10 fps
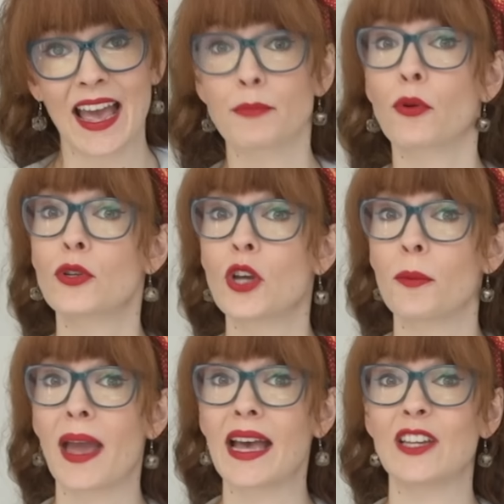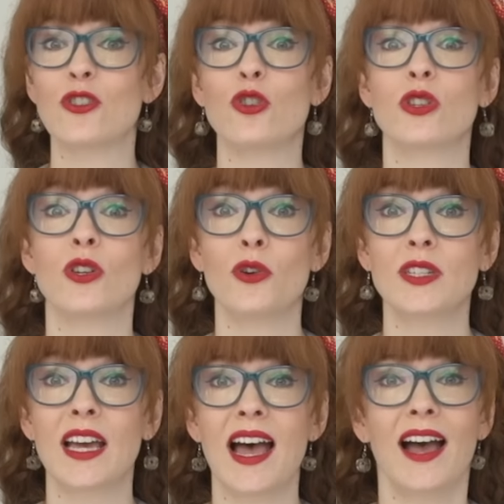And ProtonMail and
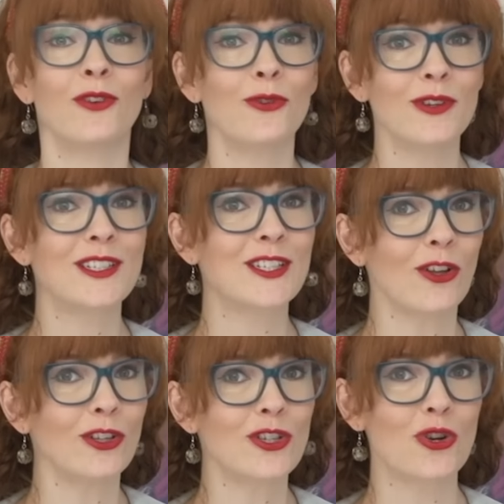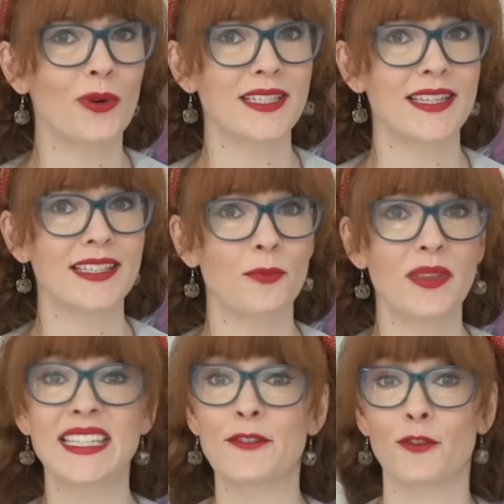Tutanota are good, solid choices
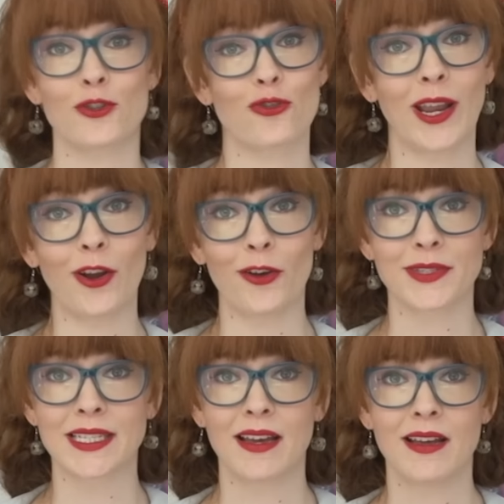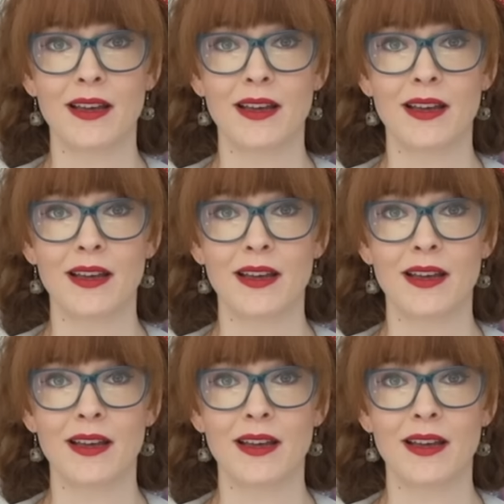with different trade offs.